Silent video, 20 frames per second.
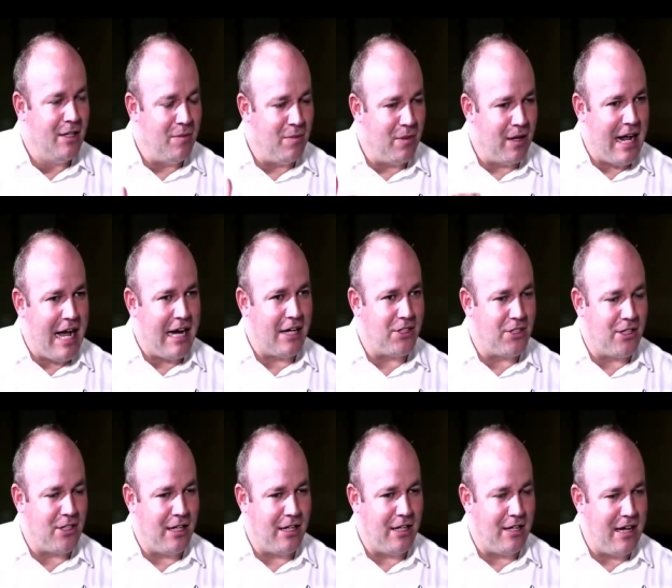But
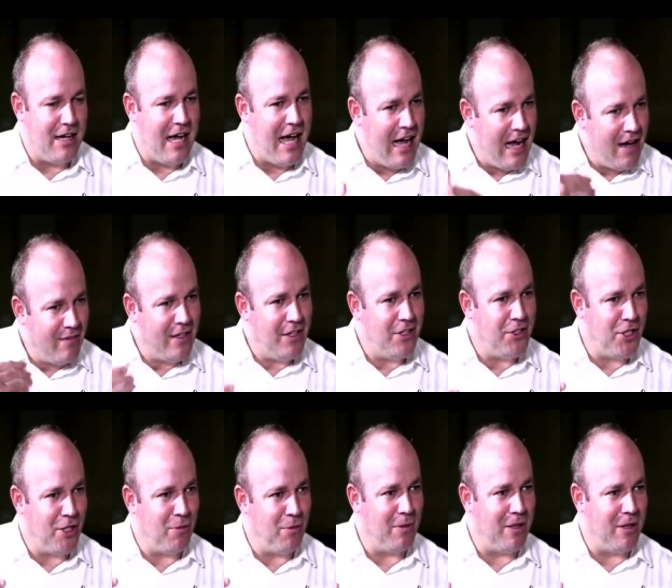actually, you have that
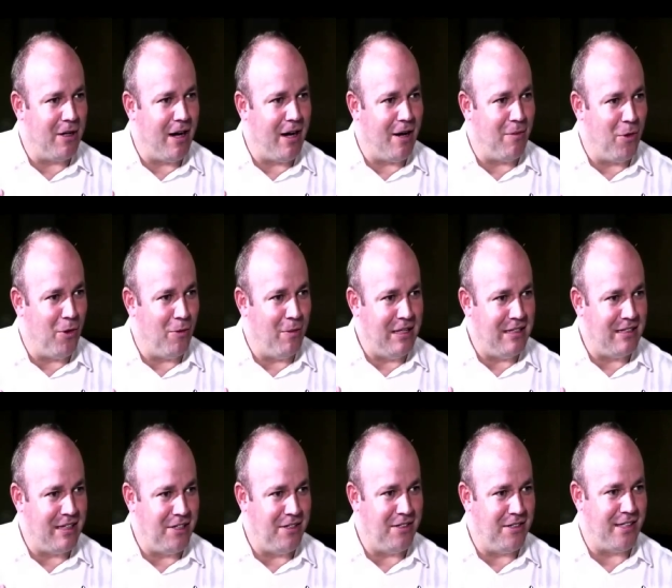Jerry Maguire
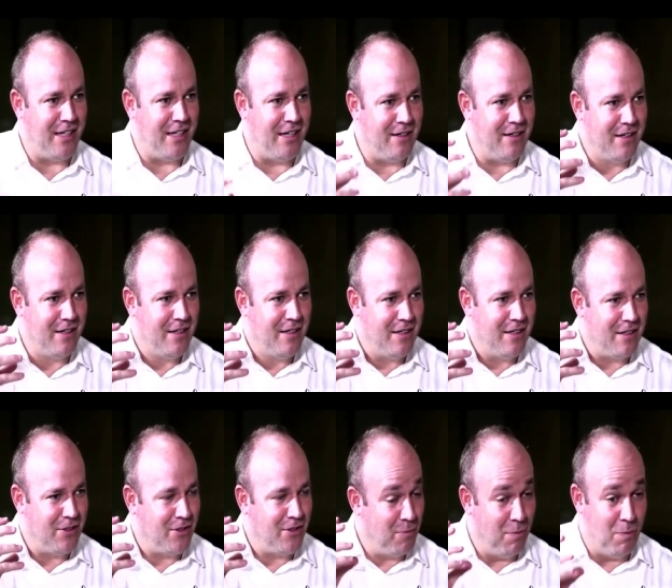moment and you say,
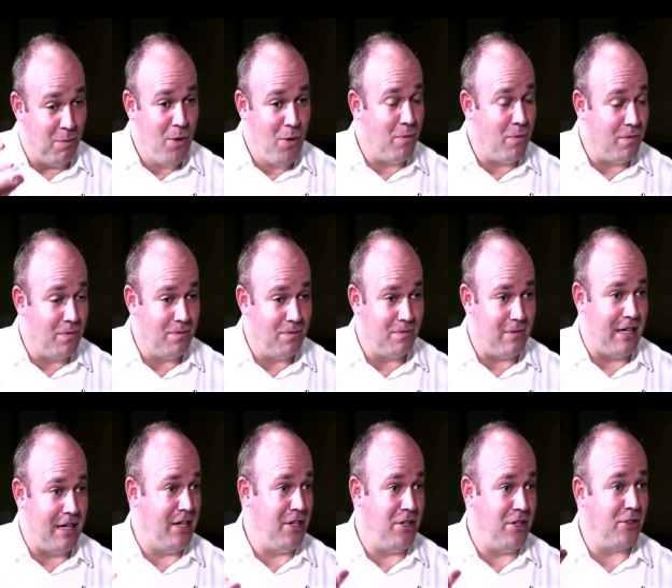you just boom,
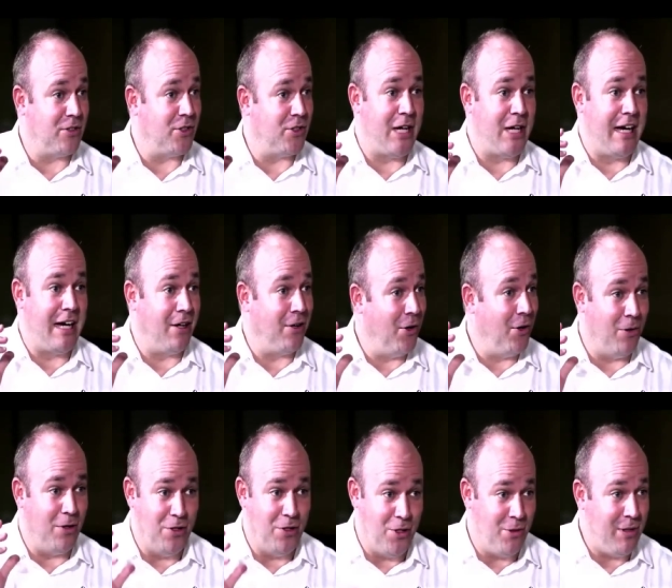and then you just kind of
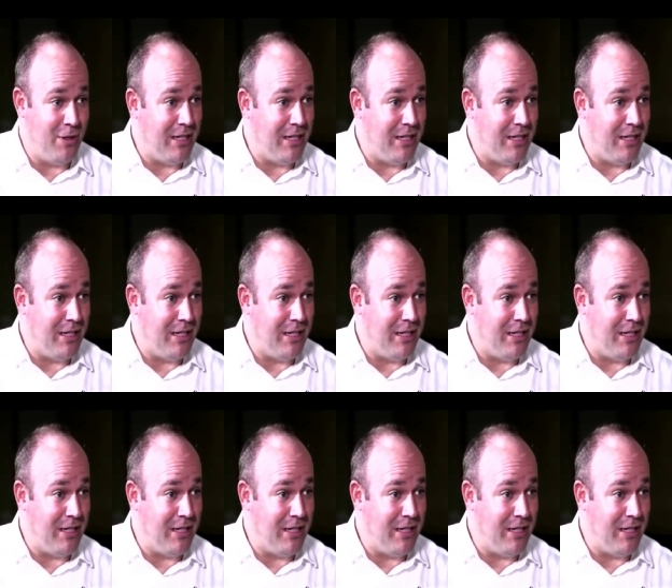go and do